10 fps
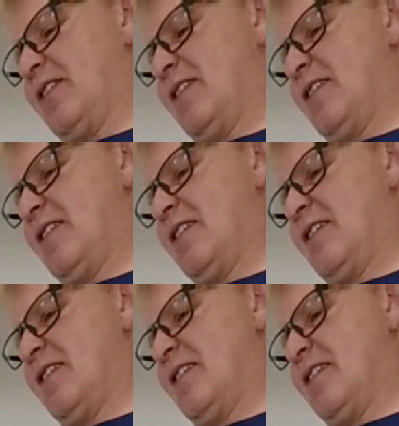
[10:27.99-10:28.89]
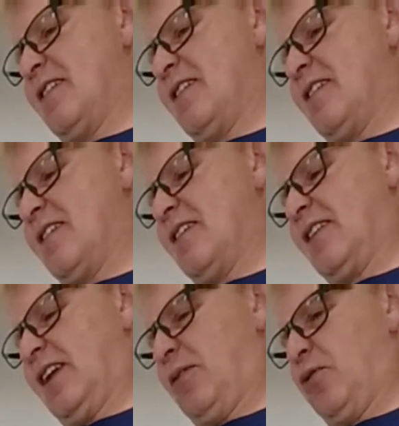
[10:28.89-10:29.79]

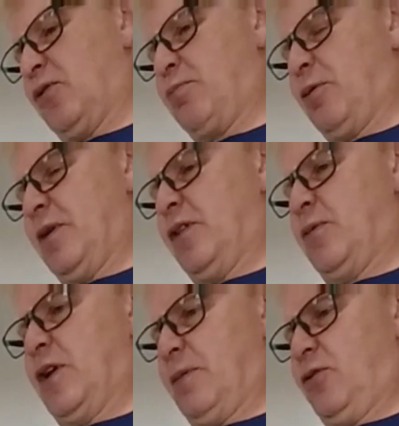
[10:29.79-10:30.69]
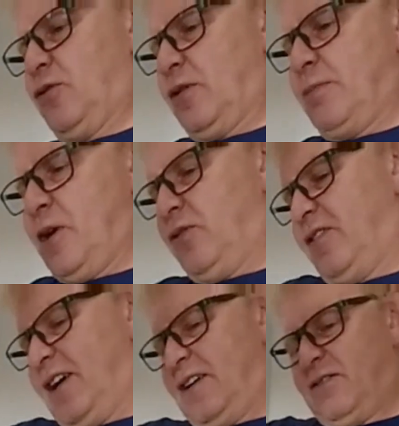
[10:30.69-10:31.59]
I think that was probably the one I took the
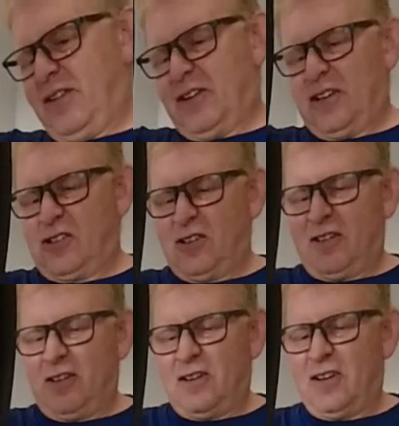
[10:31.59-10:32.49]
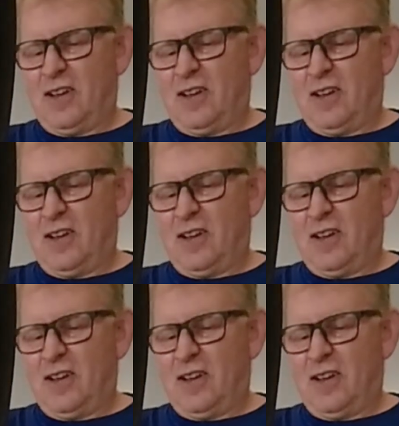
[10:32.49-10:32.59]
most out of, but I shouldn't have.